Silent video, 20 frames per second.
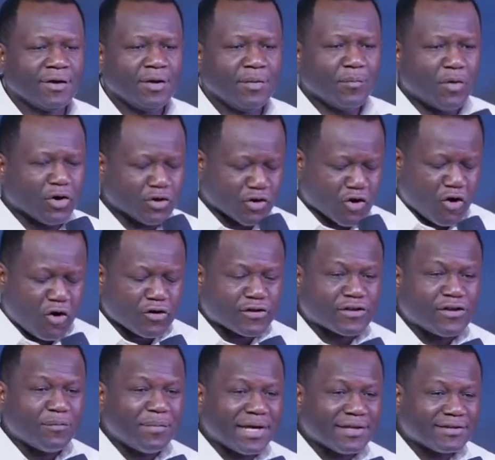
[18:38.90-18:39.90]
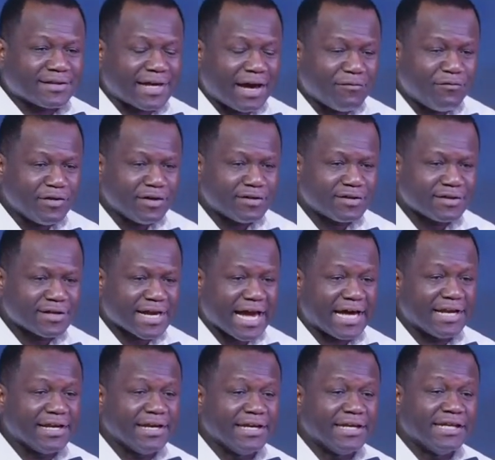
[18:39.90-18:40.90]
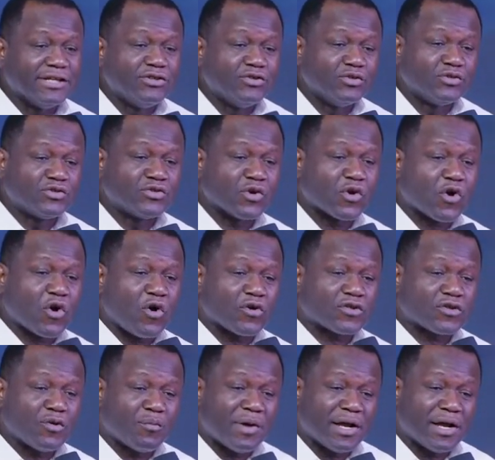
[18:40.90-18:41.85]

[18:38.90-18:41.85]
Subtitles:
But customer service can lead you to customer